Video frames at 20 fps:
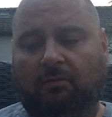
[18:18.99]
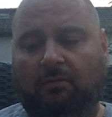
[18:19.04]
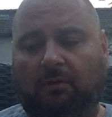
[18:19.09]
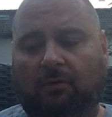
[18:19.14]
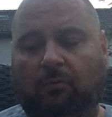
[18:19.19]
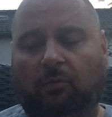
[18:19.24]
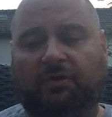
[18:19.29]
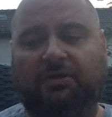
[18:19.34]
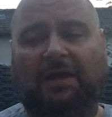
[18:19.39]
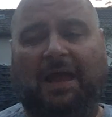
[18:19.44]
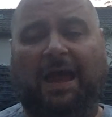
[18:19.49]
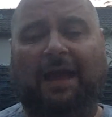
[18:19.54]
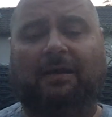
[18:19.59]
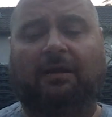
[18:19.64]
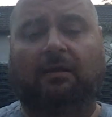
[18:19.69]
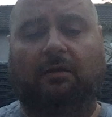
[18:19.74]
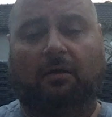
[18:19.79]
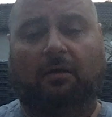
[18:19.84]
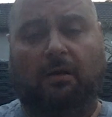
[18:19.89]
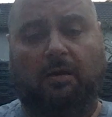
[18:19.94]
It was
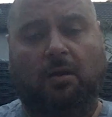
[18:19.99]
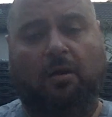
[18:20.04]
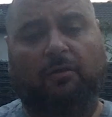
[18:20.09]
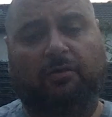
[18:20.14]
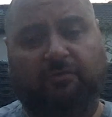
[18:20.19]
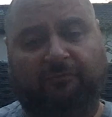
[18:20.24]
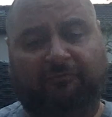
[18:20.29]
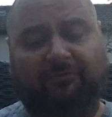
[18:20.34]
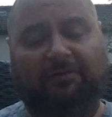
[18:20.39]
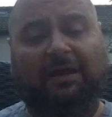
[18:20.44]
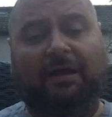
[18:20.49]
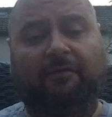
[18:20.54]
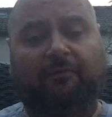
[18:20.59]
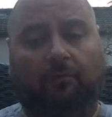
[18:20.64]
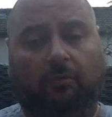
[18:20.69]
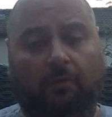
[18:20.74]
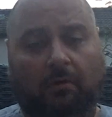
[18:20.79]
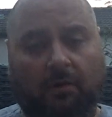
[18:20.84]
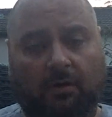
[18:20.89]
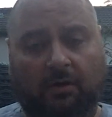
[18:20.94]
adding another
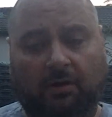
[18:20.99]
flavor